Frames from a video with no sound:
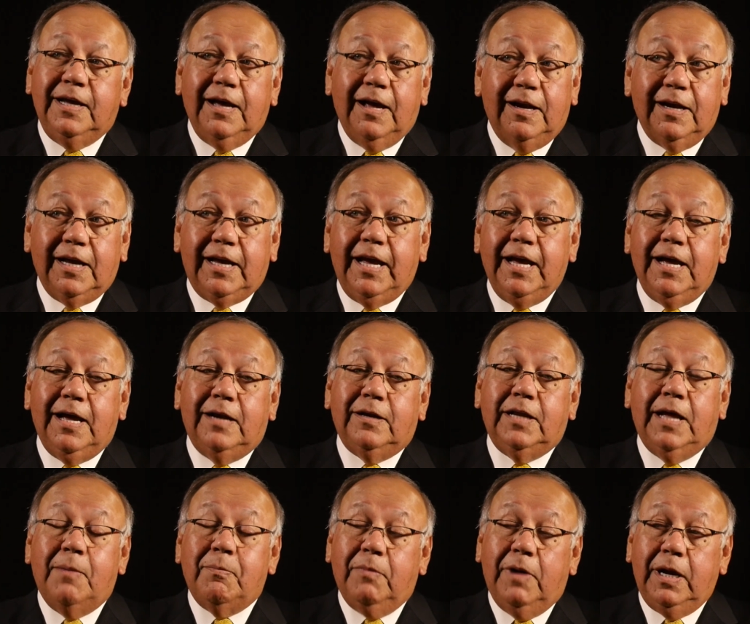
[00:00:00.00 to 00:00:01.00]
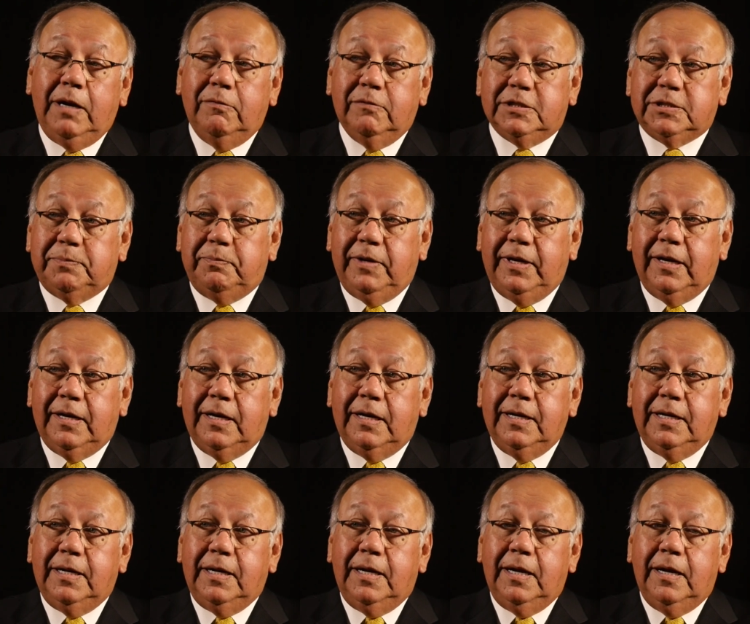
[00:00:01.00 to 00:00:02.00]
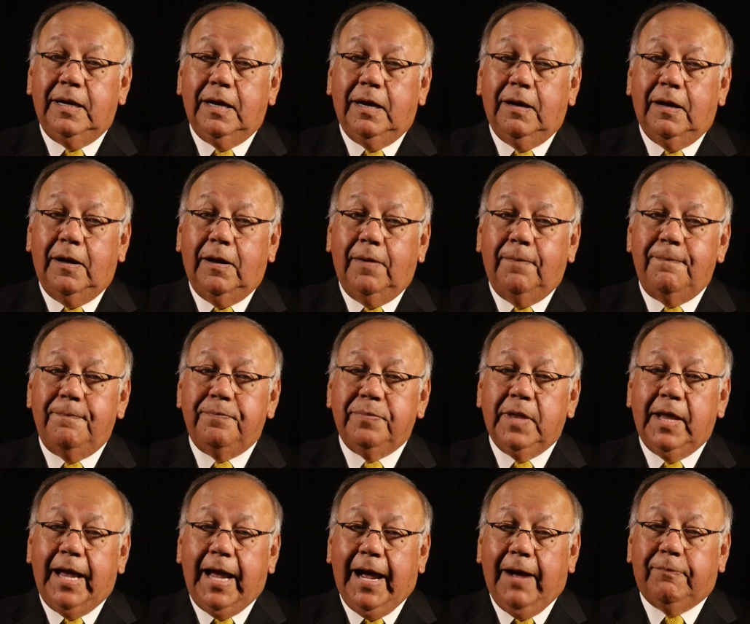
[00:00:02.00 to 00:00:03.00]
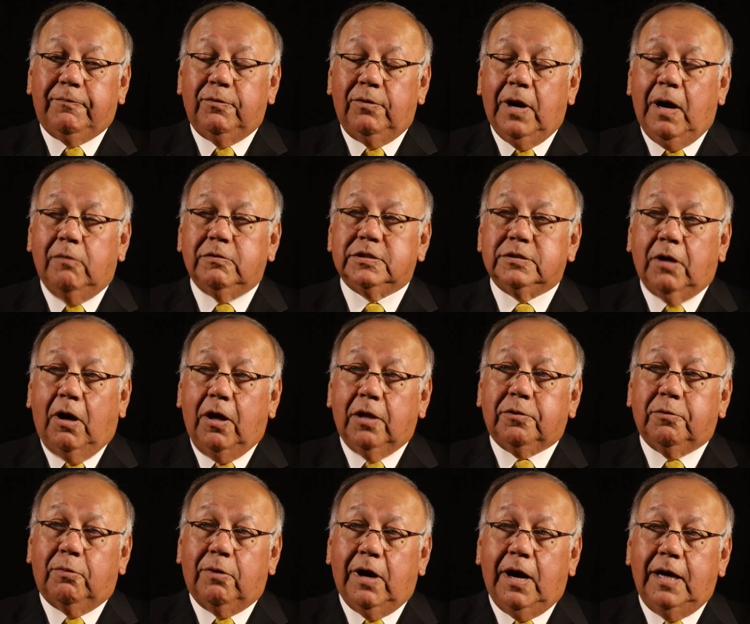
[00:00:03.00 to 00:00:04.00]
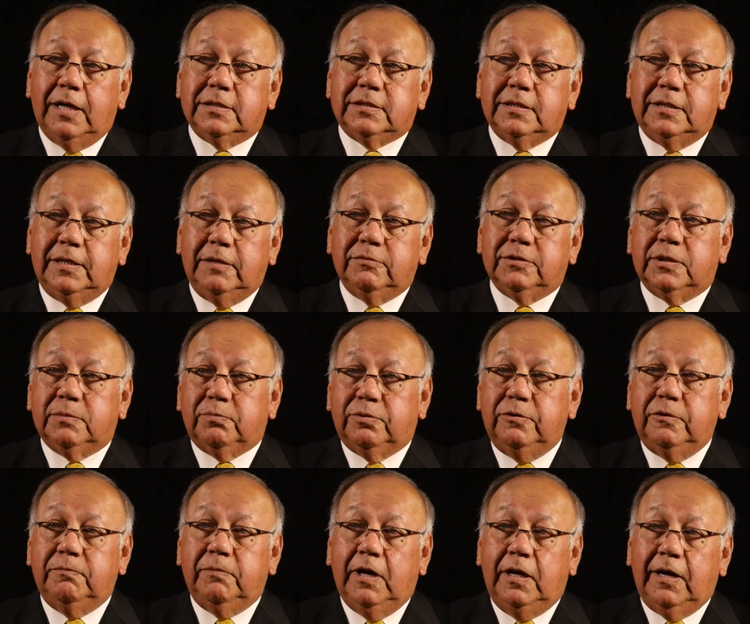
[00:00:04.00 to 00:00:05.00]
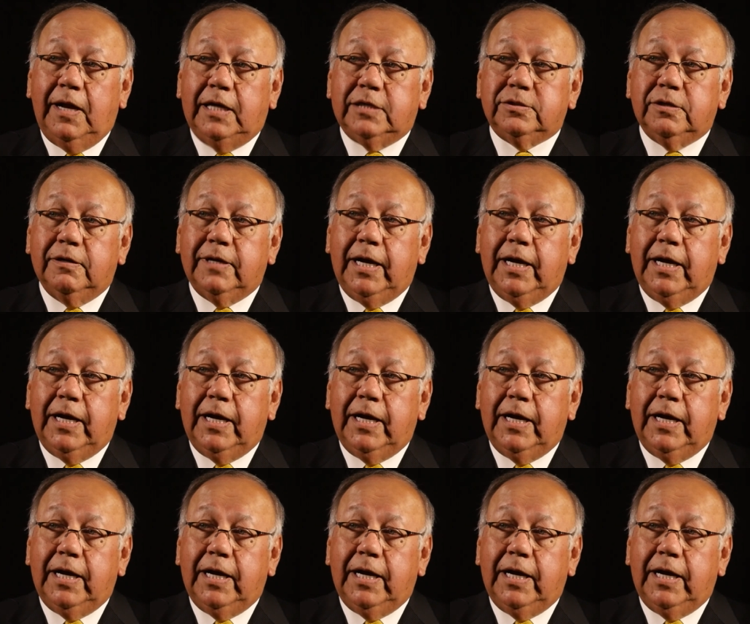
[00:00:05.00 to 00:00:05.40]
And again, that money was spent after I was authorized and it was approved by the National